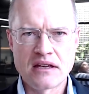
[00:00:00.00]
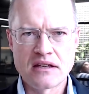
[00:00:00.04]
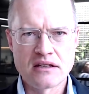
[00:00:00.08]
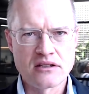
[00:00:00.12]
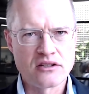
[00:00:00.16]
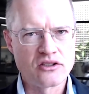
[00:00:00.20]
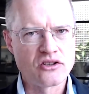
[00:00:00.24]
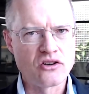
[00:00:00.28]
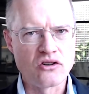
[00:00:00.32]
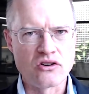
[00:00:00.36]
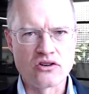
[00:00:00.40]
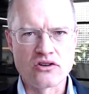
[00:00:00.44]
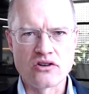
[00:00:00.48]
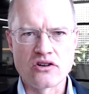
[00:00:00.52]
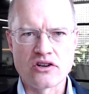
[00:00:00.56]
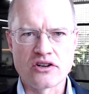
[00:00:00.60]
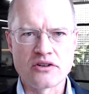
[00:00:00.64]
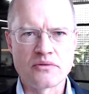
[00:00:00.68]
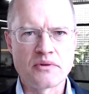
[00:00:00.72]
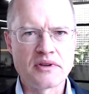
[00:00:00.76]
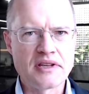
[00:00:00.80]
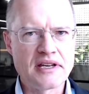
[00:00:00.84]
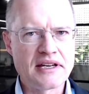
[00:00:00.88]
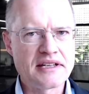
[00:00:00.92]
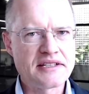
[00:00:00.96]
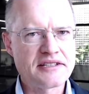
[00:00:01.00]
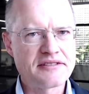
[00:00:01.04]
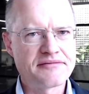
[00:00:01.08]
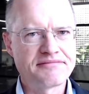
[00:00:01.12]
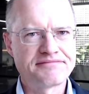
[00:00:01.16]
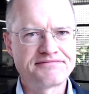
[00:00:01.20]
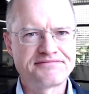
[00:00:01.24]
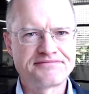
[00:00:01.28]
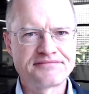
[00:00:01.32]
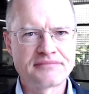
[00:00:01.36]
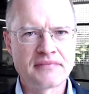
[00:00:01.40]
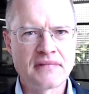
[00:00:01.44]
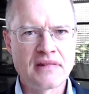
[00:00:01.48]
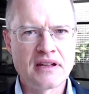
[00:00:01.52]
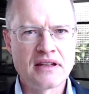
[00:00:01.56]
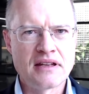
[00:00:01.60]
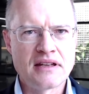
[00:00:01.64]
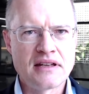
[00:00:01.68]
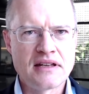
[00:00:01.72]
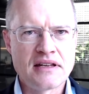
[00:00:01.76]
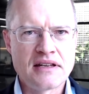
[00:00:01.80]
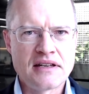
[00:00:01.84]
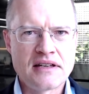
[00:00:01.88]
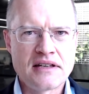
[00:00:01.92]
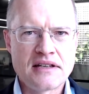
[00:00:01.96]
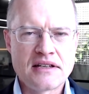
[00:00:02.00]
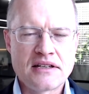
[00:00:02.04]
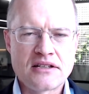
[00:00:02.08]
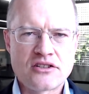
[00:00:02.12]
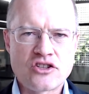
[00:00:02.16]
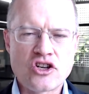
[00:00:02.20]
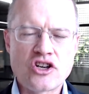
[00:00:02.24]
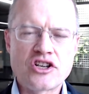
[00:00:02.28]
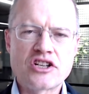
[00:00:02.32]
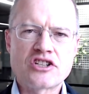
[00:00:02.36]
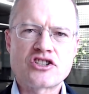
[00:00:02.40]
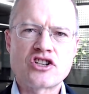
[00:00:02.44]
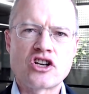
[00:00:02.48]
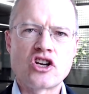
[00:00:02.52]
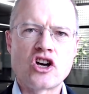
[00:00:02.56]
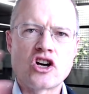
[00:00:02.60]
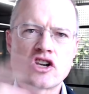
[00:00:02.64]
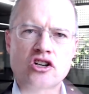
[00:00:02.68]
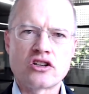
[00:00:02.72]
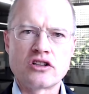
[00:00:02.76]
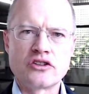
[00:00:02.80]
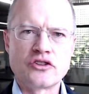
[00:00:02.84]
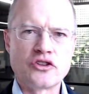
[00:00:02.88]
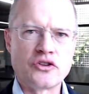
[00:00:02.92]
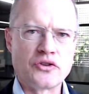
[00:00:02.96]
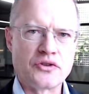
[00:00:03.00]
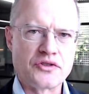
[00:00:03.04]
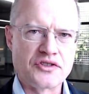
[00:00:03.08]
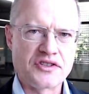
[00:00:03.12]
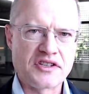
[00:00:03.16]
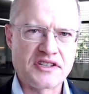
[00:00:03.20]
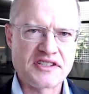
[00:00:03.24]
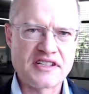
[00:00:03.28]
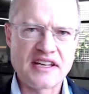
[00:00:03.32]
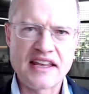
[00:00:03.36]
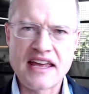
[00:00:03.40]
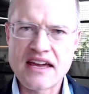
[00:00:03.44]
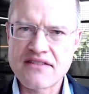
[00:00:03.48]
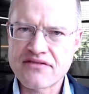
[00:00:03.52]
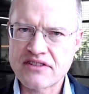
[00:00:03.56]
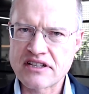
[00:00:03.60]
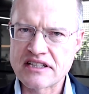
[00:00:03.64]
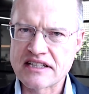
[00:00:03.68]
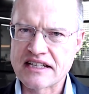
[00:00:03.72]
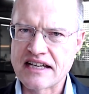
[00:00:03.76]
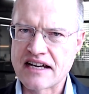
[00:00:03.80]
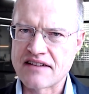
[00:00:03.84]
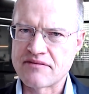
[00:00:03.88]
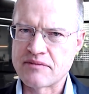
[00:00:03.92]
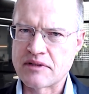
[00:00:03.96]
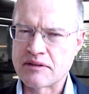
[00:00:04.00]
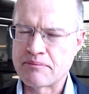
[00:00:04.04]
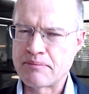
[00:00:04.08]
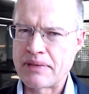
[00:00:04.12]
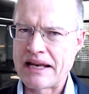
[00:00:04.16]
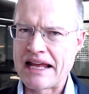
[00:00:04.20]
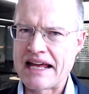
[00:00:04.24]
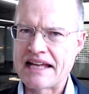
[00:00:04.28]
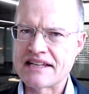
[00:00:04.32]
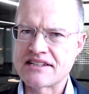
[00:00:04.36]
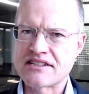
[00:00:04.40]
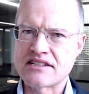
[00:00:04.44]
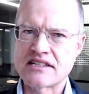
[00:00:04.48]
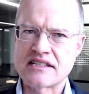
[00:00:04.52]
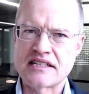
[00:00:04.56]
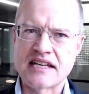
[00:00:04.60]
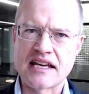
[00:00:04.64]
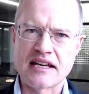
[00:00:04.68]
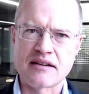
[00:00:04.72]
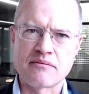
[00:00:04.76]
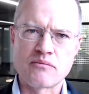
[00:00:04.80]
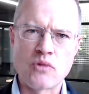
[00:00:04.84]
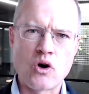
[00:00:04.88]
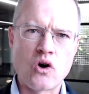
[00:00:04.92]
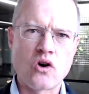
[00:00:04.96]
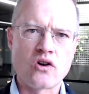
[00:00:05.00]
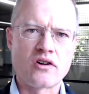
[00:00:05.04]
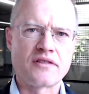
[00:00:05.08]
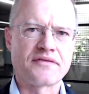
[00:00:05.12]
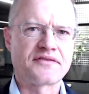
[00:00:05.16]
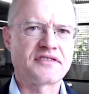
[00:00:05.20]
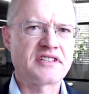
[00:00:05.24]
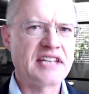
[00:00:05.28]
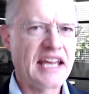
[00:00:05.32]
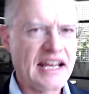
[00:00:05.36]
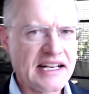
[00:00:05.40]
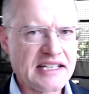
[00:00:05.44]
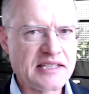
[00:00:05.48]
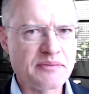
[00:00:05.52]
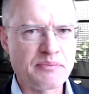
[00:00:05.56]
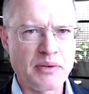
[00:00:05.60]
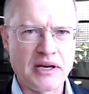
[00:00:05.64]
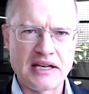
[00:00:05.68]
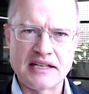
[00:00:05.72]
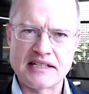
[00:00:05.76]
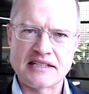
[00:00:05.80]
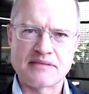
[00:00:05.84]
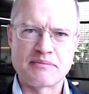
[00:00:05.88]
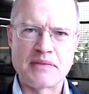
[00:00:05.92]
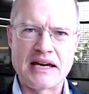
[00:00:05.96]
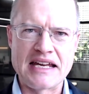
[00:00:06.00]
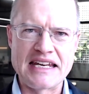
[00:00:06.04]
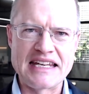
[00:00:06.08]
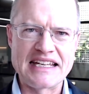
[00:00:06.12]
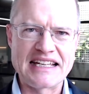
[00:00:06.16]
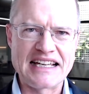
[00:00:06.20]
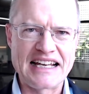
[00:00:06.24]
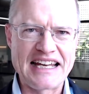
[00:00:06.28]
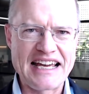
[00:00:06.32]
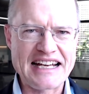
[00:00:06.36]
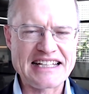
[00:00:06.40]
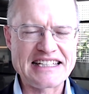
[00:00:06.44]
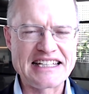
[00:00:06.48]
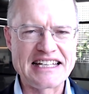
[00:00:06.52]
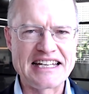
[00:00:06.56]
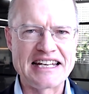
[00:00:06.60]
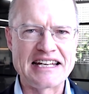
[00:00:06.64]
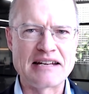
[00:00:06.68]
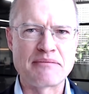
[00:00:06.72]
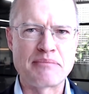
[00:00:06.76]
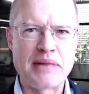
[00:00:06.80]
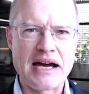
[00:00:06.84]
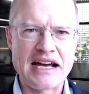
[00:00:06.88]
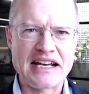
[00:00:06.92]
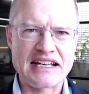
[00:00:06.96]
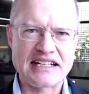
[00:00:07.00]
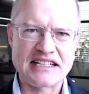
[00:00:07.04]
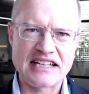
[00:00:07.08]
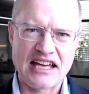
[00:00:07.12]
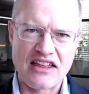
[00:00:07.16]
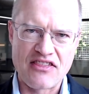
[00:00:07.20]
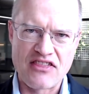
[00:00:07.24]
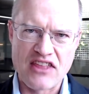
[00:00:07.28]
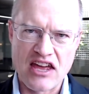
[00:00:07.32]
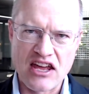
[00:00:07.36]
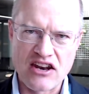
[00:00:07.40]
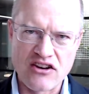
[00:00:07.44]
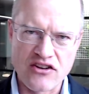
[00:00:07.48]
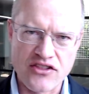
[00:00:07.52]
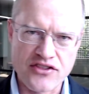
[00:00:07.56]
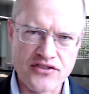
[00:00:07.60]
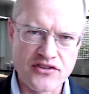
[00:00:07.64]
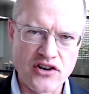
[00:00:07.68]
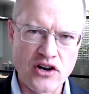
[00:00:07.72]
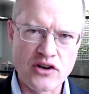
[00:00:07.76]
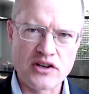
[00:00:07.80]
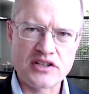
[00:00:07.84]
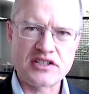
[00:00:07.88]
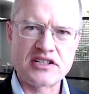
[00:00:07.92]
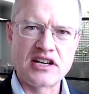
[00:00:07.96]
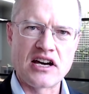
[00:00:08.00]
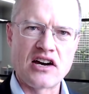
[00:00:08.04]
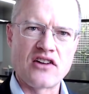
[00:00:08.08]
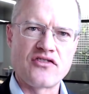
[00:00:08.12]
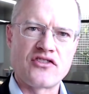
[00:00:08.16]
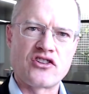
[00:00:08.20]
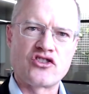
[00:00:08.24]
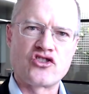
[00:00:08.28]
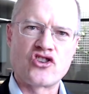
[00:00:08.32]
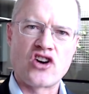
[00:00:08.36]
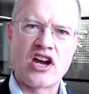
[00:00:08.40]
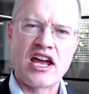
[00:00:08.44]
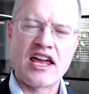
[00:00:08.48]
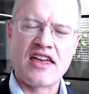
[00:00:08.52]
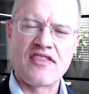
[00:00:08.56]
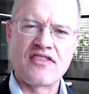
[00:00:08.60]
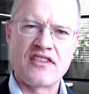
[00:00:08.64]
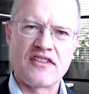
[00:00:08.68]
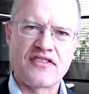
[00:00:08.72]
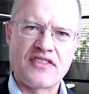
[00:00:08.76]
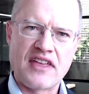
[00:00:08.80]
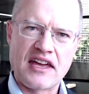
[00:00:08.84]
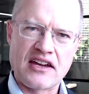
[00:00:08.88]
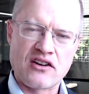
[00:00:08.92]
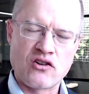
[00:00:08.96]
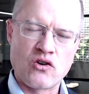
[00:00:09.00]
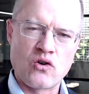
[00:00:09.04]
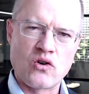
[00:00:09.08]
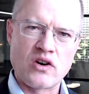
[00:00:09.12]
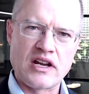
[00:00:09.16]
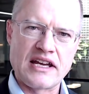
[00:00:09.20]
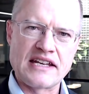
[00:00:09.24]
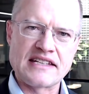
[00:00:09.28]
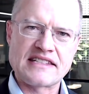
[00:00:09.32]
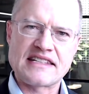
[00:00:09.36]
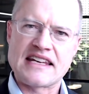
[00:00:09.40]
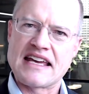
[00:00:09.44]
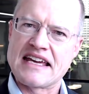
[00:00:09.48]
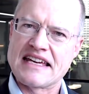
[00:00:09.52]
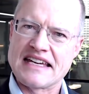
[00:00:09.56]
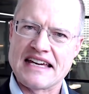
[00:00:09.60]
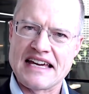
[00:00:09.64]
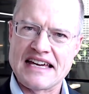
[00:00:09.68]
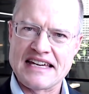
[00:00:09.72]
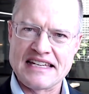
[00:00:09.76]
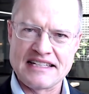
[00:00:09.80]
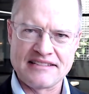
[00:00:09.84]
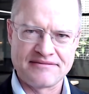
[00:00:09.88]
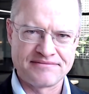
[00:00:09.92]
Can't argue with that. Turning to local news, the South African government plans to take more of taxpayers' money collected in a bucket and then throw it down the drain that they call SAA.